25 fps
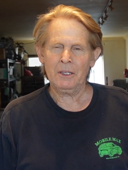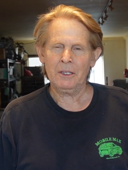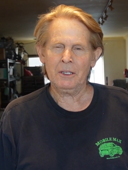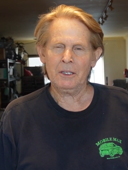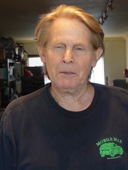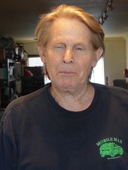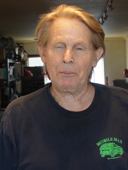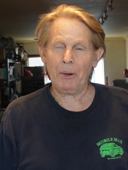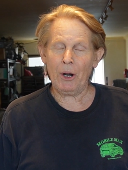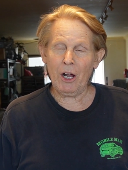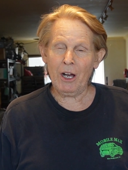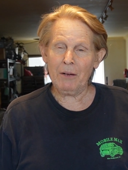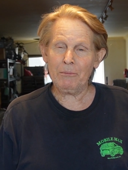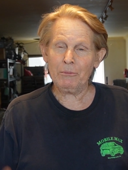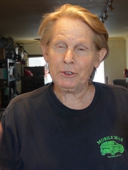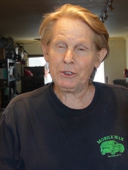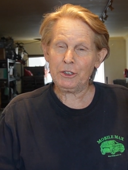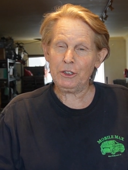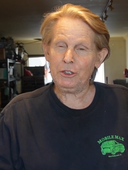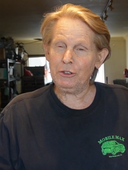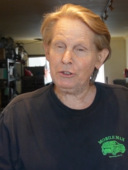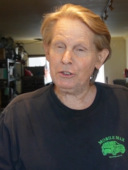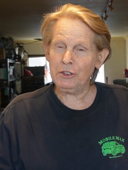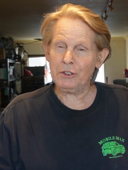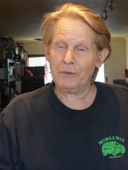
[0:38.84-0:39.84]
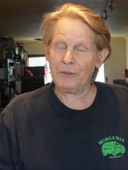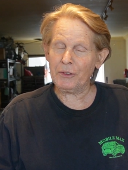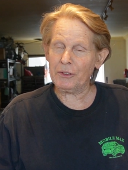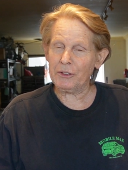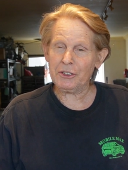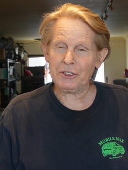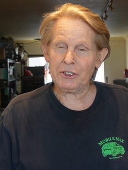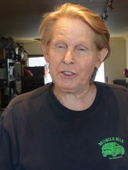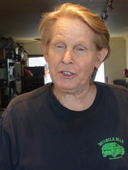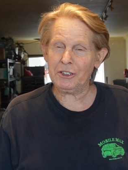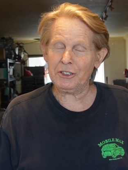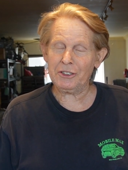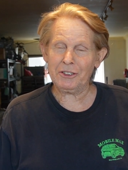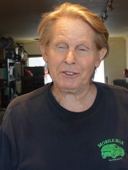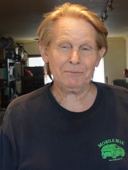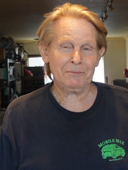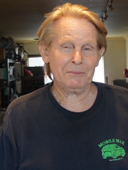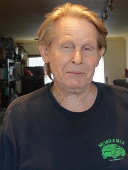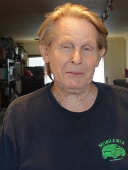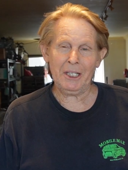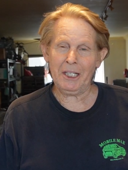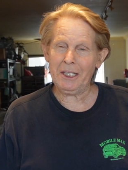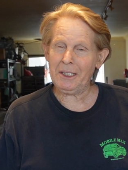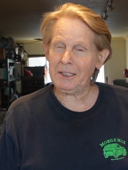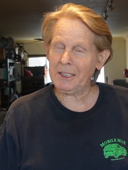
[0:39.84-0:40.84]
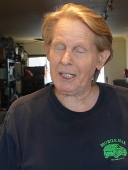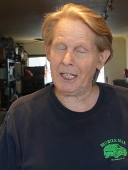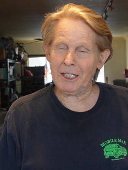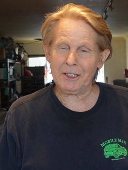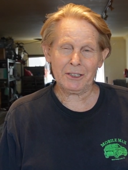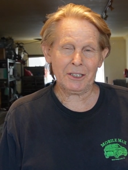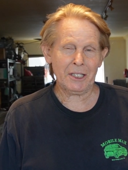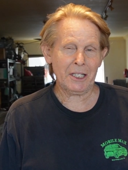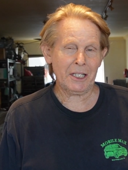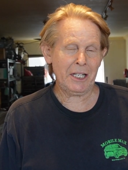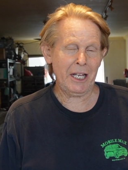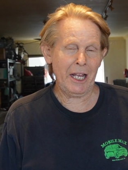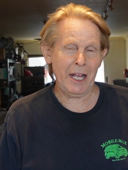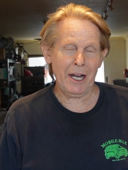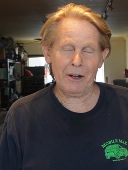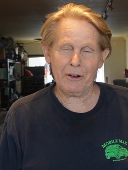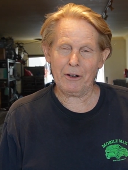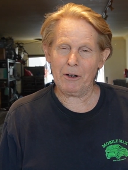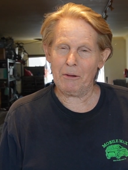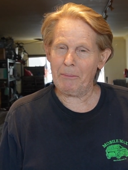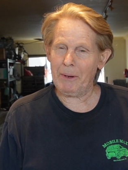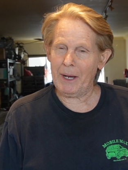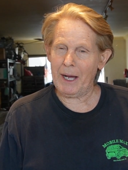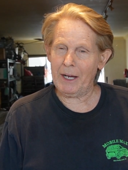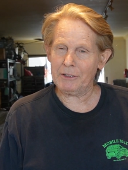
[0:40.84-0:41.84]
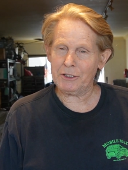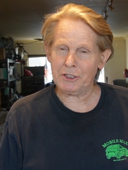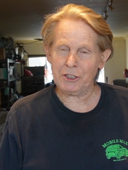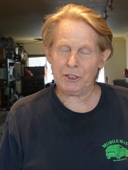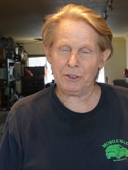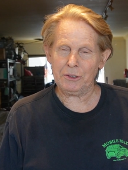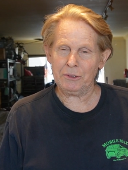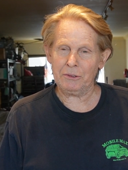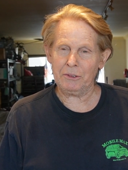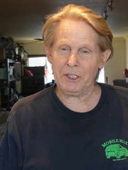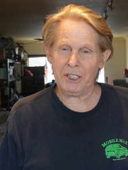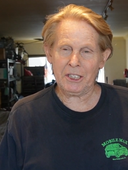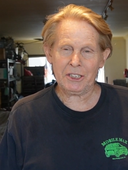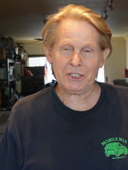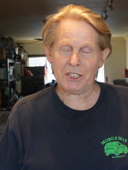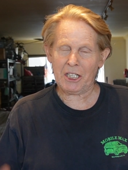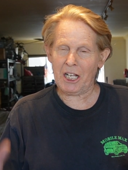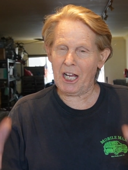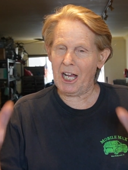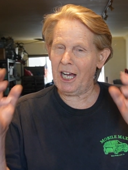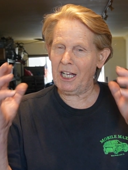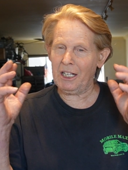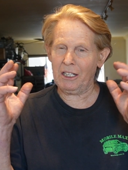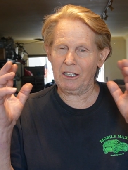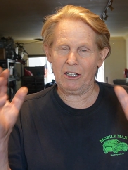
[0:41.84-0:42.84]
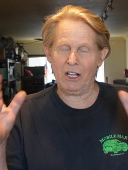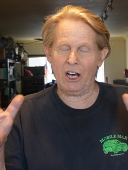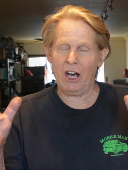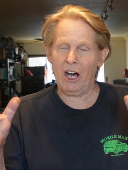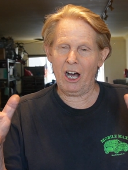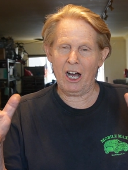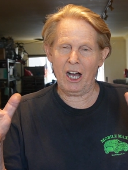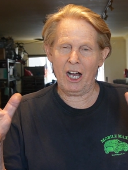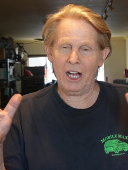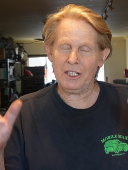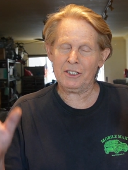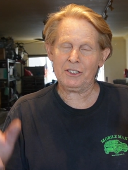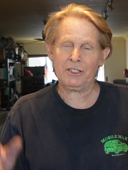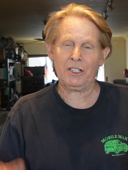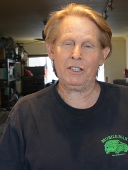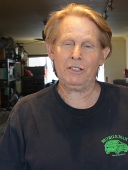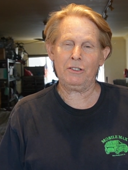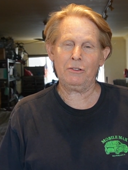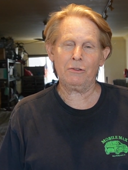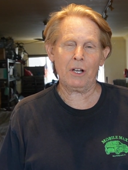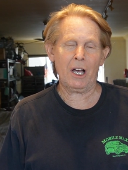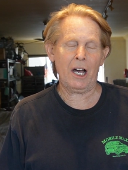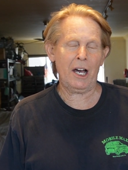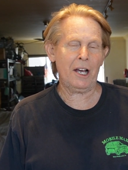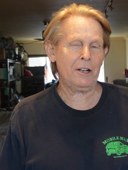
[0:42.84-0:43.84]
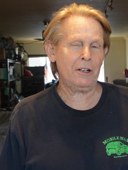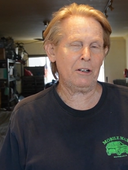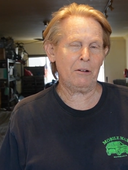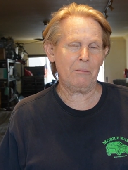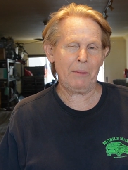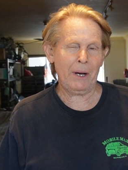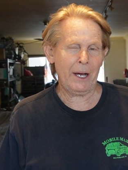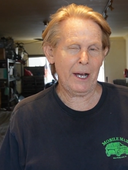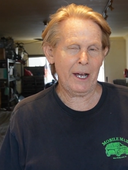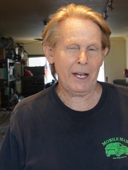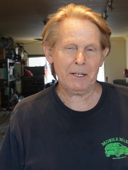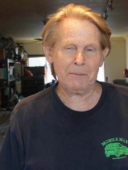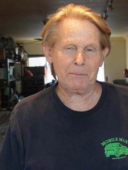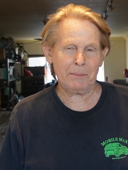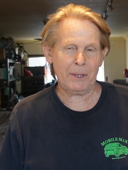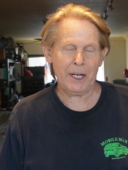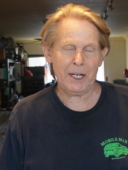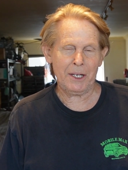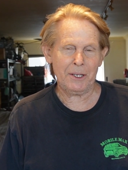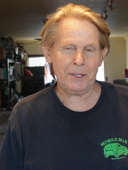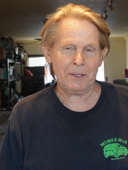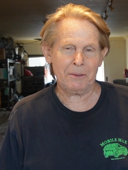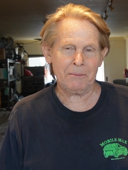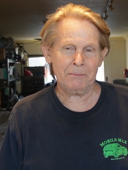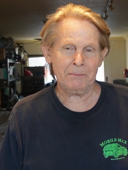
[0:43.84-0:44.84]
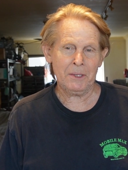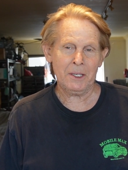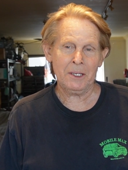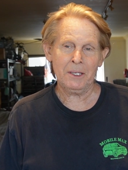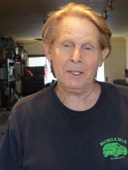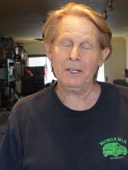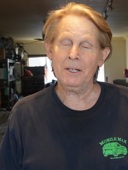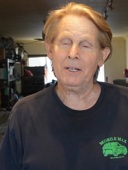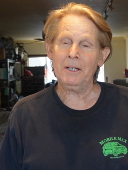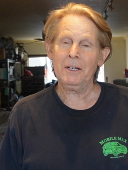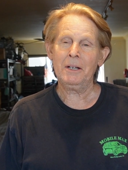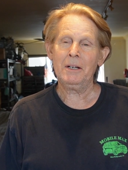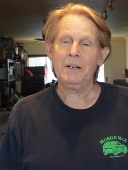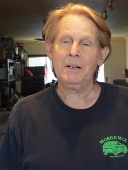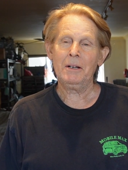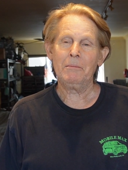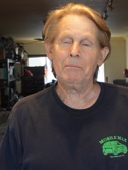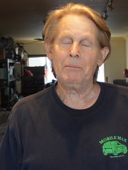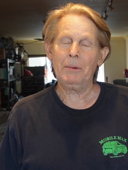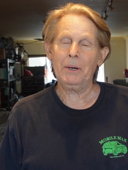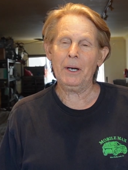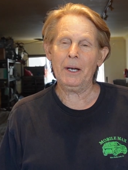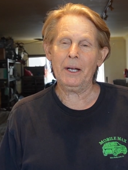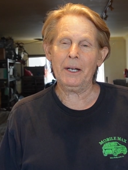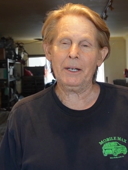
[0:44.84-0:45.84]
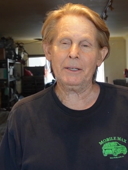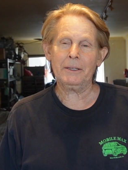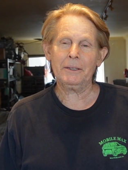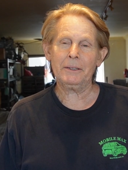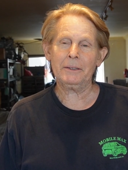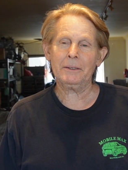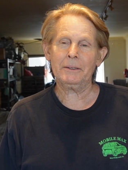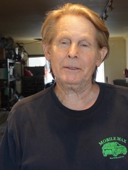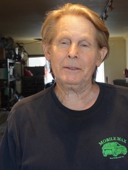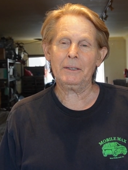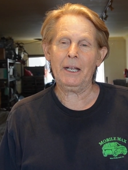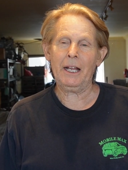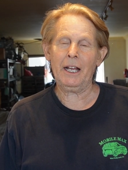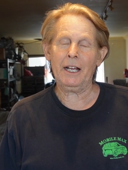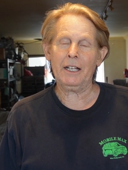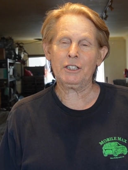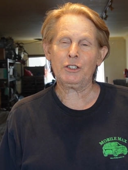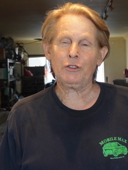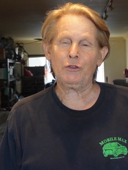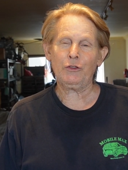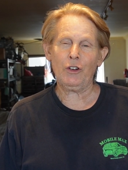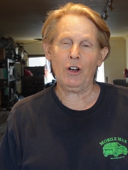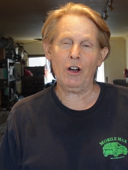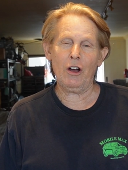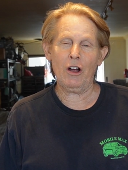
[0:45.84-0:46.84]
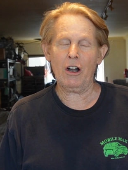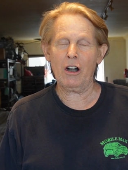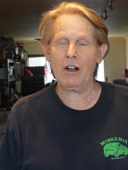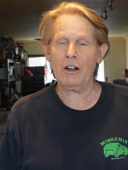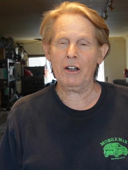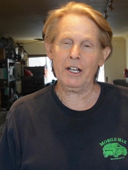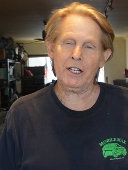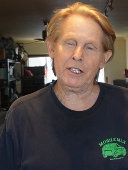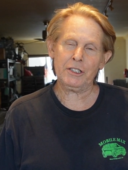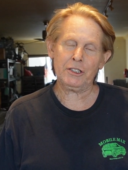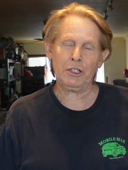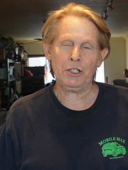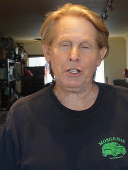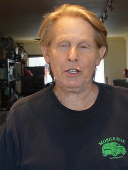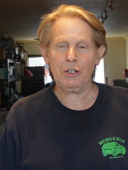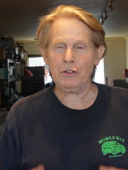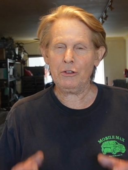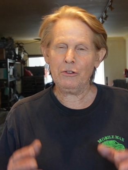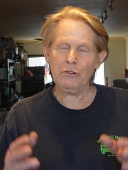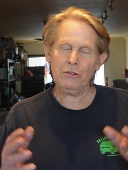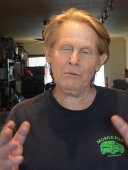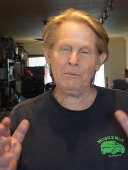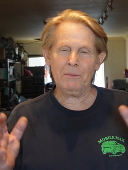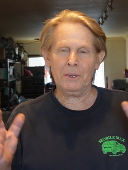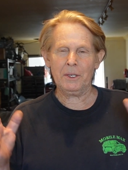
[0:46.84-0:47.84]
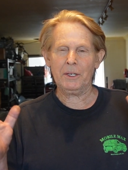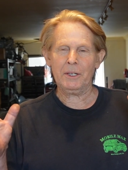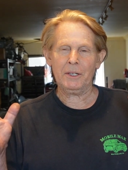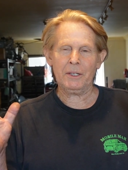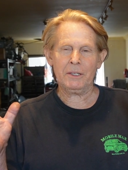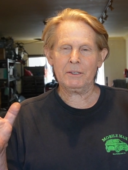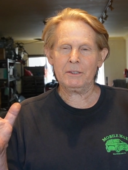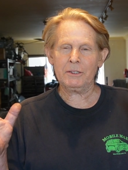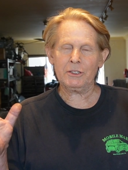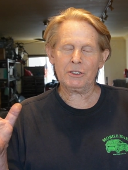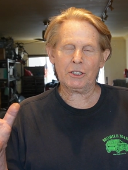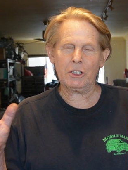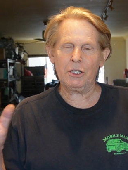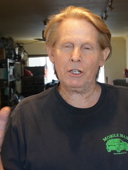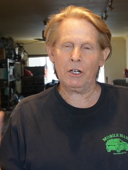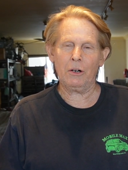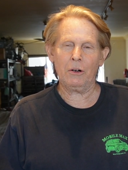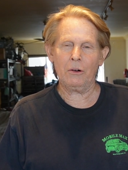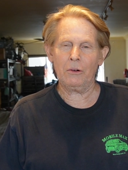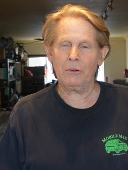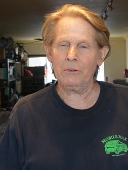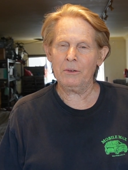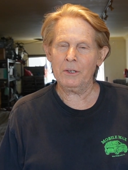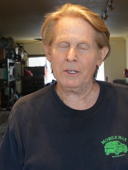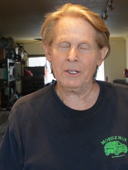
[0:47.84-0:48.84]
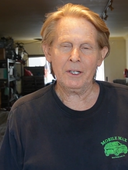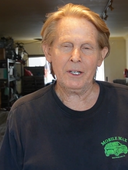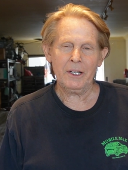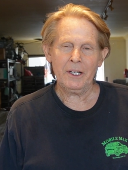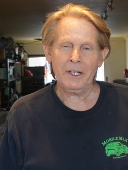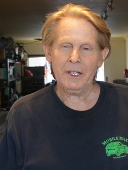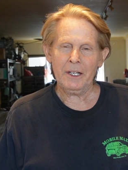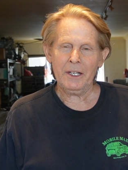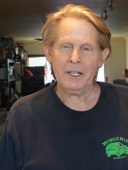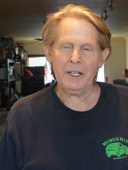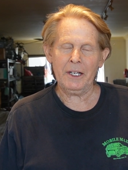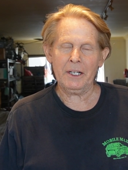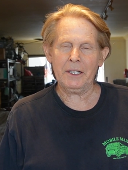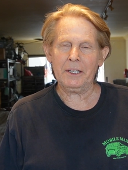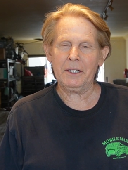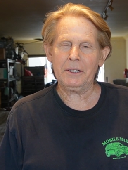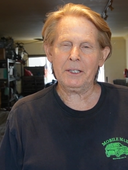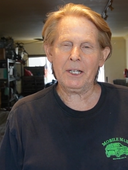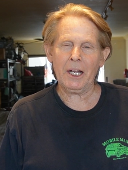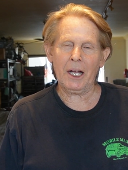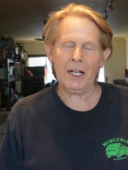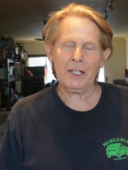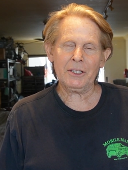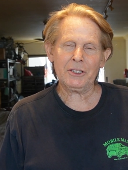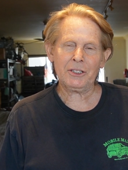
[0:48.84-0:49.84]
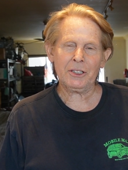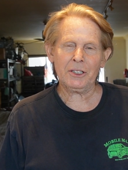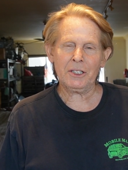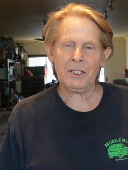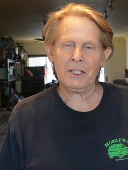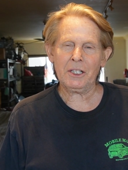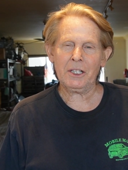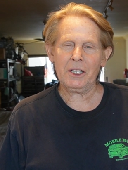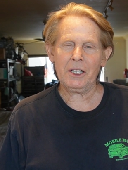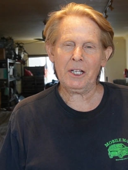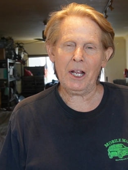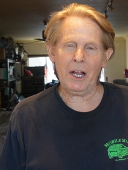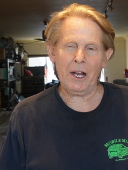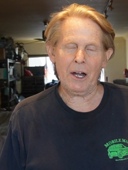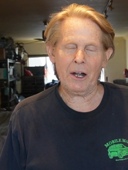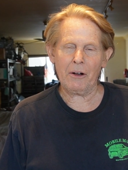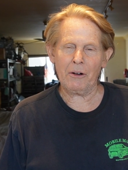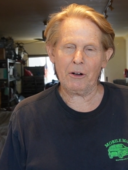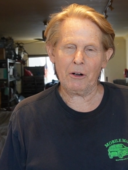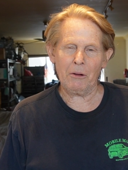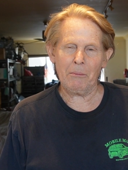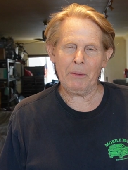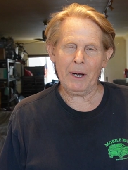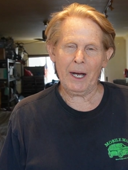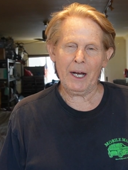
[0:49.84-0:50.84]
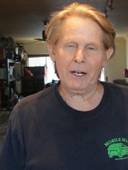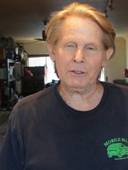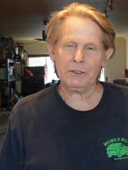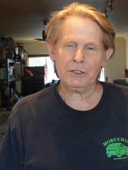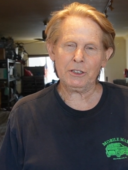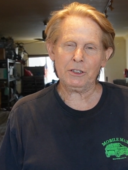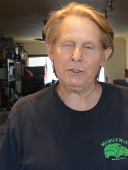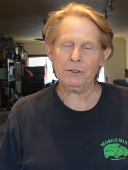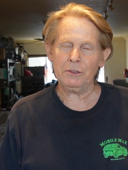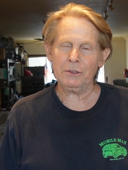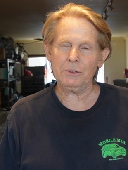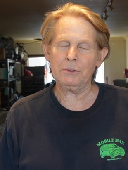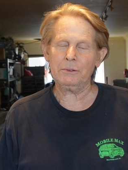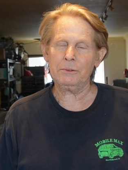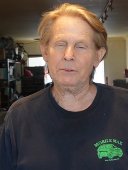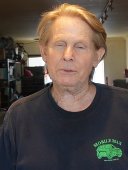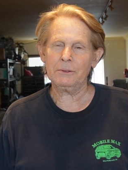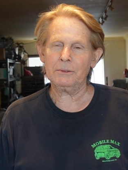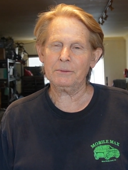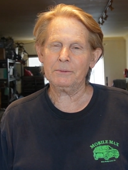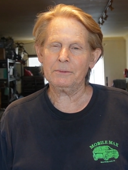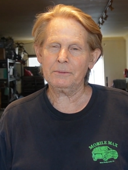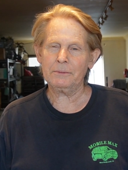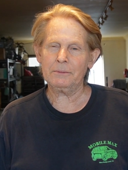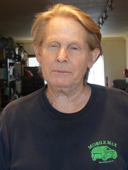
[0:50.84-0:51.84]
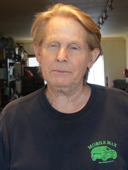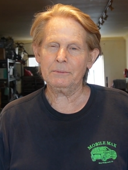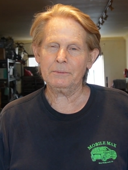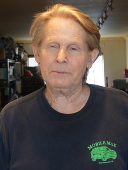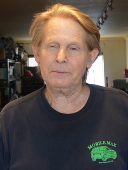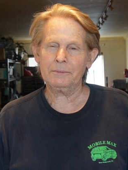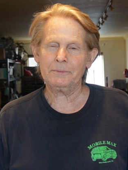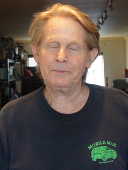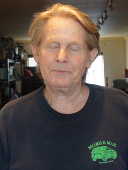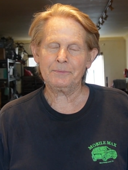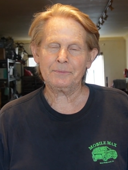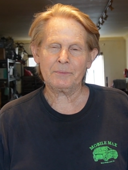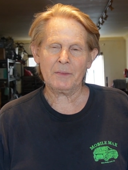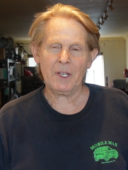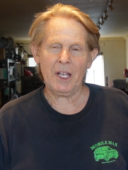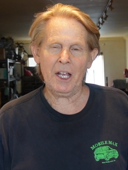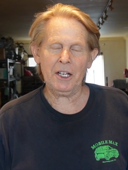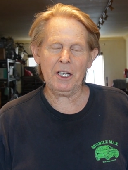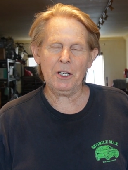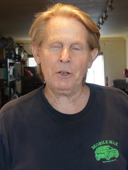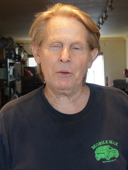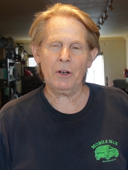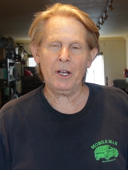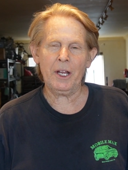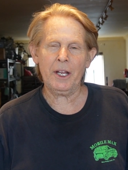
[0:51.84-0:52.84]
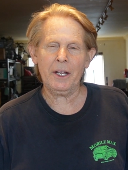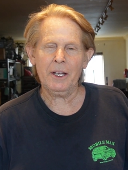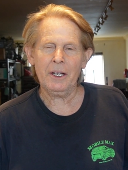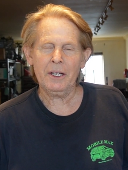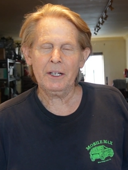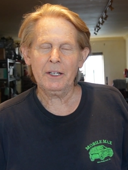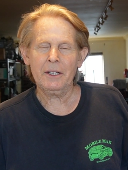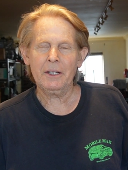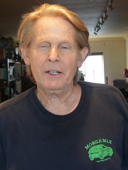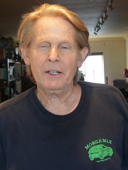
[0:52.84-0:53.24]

The problem with the universe is it doesn't care about you. It's got laws and you got to abide by them, but as far as humans go, it doesn't care about you. Anyway,